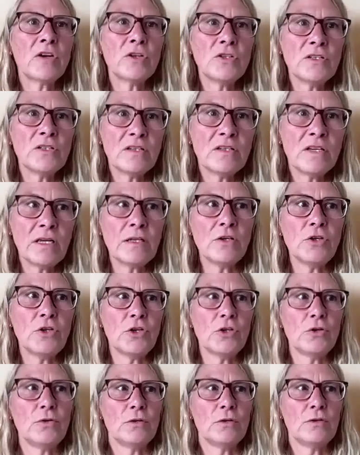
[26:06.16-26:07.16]

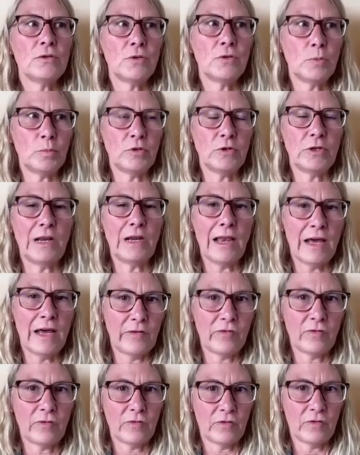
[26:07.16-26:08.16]
continued to put
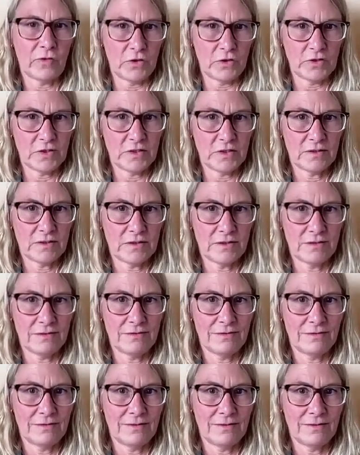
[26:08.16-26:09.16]
life first,
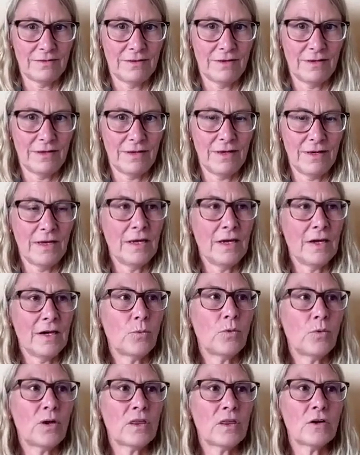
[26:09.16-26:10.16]

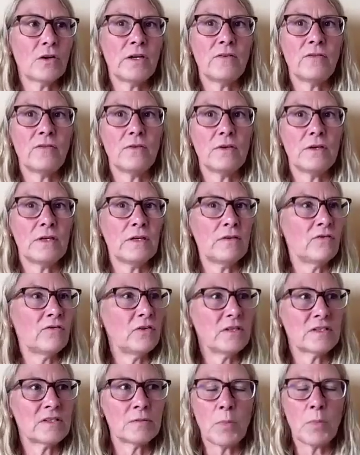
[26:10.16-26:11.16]
whether if
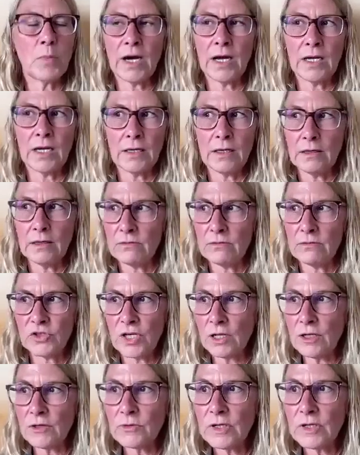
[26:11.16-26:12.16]
it's my
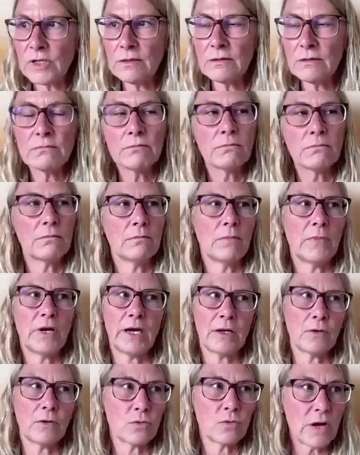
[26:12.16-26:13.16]
children,
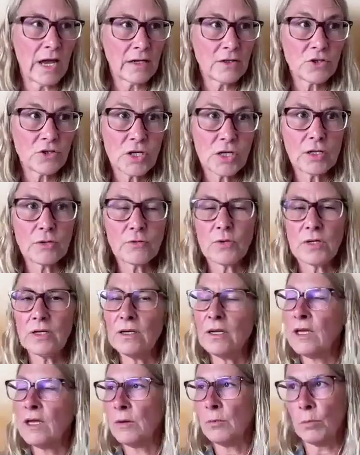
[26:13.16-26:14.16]
my
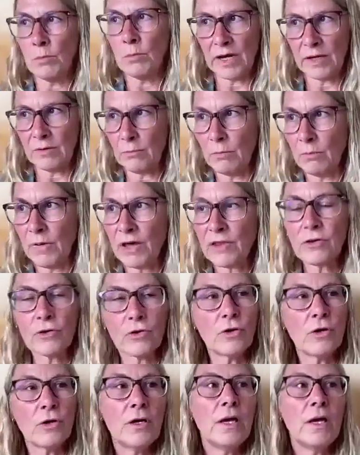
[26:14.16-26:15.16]
grandchildren, my
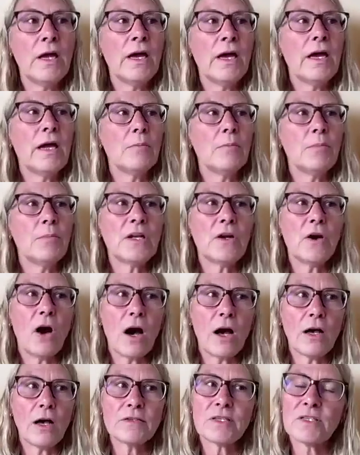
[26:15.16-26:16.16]
mother, but
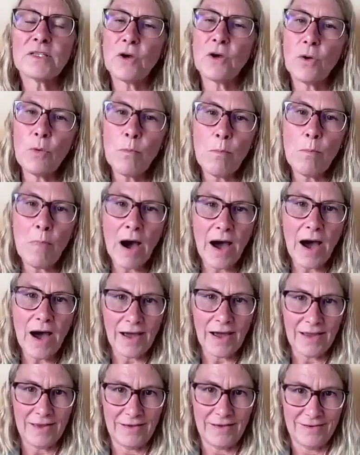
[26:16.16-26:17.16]
also
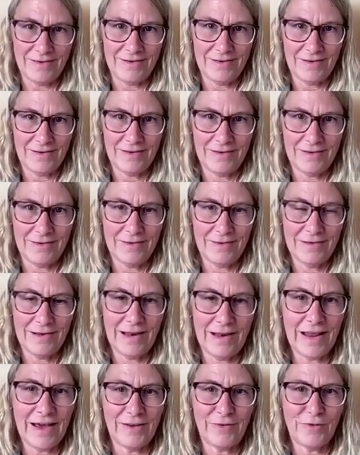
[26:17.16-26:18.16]
my
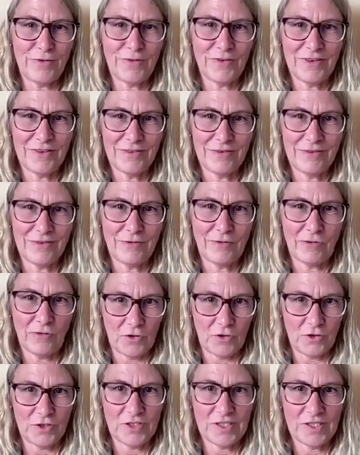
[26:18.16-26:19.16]
life
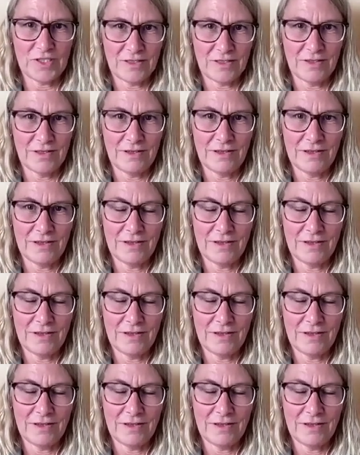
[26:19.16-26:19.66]
first.